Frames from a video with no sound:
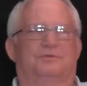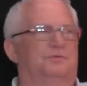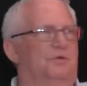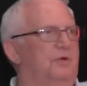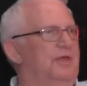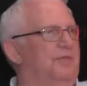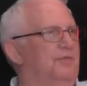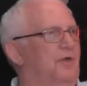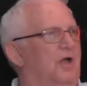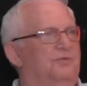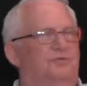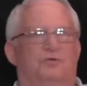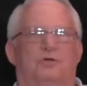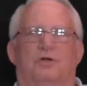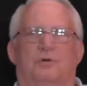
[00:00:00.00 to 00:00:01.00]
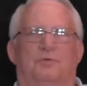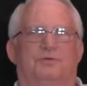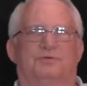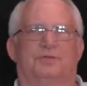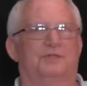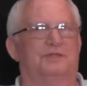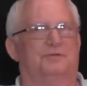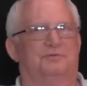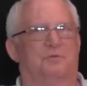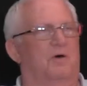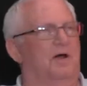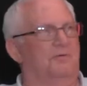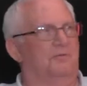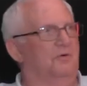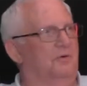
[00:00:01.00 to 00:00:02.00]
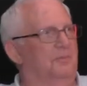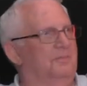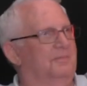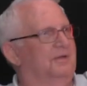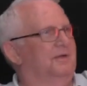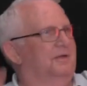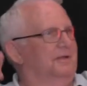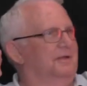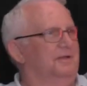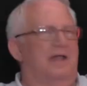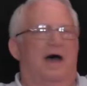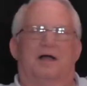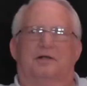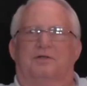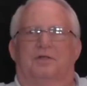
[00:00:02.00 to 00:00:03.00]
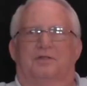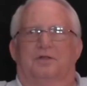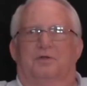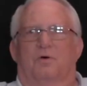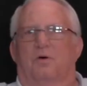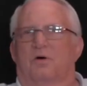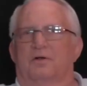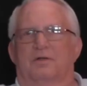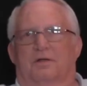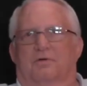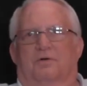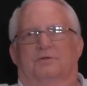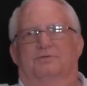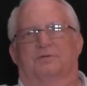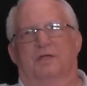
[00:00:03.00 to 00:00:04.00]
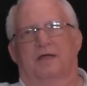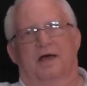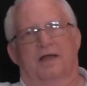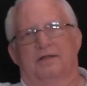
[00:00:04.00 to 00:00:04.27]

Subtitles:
So he thought sure it was in this one room, knocked on the door, and of course the guy